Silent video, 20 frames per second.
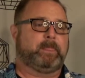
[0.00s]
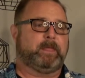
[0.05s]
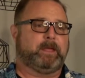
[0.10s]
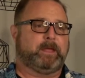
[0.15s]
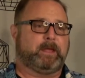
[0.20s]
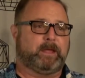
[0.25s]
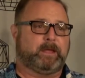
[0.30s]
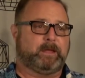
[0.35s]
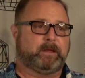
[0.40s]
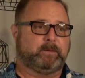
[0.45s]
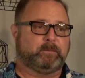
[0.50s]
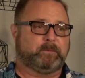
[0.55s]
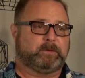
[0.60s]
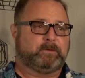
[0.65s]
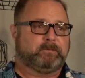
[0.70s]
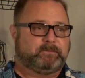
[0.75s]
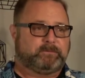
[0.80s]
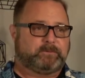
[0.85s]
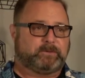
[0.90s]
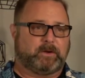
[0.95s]
and
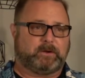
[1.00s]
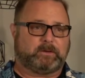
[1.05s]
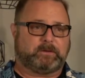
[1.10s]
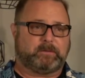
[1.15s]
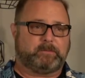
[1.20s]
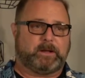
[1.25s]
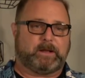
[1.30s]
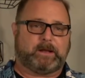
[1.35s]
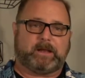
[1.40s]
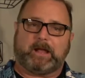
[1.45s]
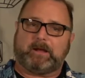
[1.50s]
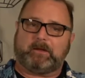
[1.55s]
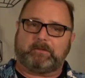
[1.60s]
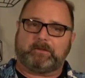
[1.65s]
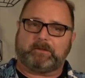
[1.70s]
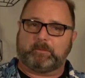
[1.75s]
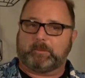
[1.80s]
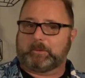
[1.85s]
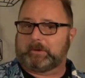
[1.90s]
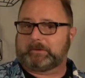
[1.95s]
we've talked about how
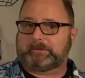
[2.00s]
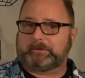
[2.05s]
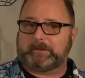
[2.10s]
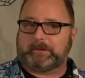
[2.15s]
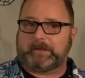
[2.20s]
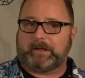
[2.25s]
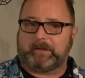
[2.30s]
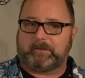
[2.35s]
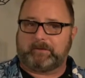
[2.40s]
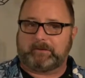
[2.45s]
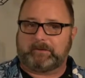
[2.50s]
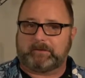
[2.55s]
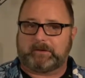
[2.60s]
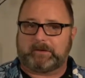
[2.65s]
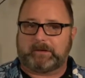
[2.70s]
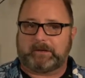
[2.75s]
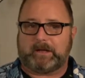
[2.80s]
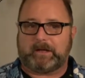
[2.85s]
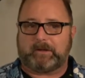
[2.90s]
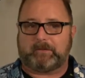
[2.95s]
they work together
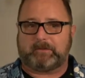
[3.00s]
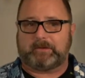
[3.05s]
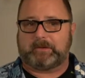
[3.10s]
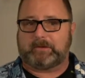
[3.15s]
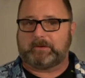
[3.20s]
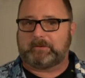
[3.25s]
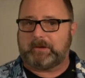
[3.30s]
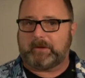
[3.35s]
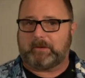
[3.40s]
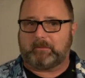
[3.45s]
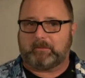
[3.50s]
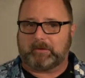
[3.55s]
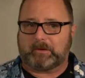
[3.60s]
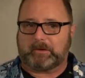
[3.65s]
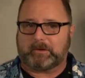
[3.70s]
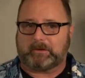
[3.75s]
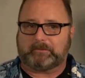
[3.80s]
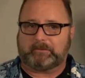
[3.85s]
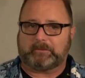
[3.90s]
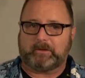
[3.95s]
and how the internet
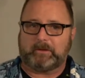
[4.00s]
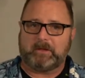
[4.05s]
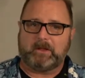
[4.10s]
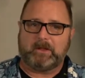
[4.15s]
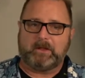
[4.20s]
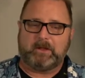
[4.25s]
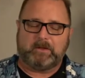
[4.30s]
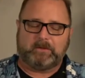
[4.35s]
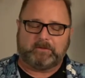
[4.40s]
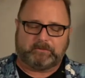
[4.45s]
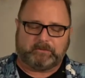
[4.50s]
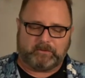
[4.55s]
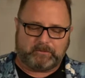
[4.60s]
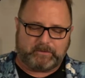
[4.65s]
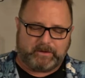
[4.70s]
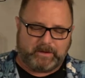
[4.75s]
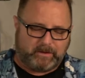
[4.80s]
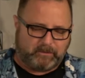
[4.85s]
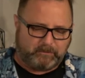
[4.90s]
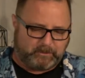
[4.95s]
works. So
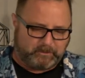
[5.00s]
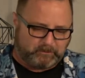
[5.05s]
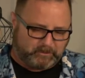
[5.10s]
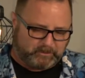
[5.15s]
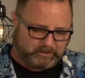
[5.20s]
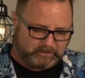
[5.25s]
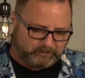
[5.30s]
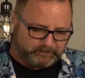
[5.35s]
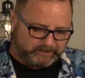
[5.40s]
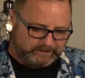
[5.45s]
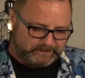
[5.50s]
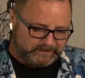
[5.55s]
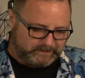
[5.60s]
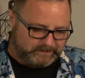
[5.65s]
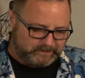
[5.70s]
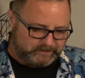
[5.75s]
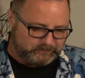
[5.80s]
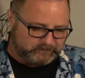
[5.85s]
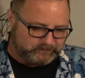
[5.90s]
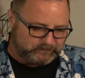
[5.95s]
now we want to
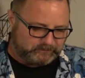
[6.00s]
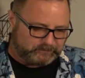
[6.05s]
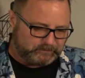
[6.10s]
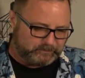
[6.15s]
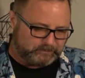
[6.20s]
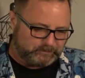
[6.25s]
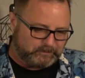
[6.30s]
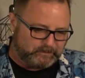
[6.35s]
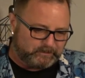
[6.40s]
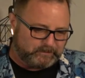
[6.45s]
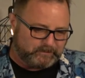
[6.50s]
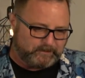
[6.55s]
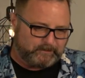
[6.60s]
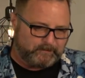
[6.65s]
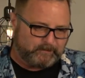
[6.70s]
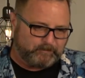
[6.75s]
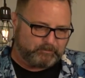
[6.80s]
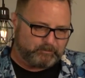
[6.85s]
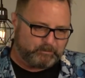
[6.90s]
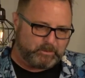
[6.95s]
begin to
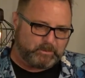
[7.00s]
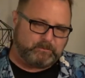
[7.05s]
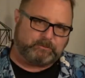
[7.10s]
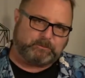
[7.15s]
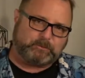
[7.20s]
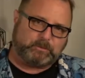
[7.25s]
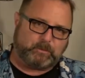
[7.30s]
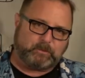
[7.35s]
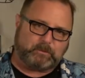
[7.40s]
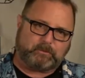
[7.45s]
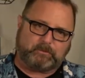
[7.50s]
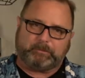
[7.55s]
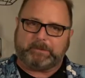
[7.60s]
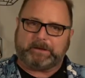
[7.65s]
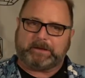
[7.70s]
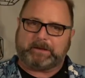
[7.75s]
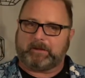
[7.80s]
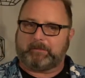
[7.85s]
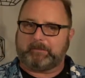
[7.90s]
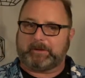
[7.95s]
move towards
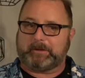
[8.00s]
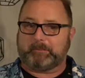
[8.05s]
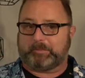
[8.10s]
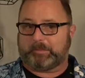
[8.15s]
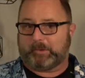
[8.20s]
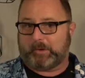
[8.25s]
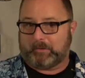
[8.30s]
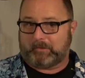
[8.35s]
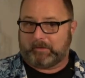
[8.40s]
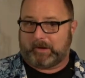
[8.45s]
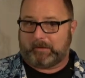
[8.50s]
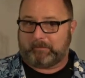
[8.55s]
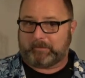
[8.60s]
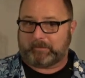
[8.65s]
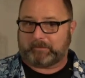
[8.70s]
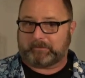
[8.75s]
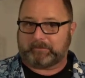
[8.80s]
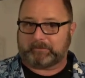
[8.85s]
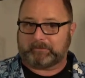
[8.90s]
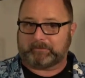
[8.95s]
becoming
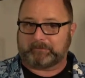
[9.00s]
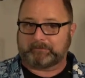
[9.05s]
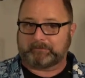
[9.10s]
programmers.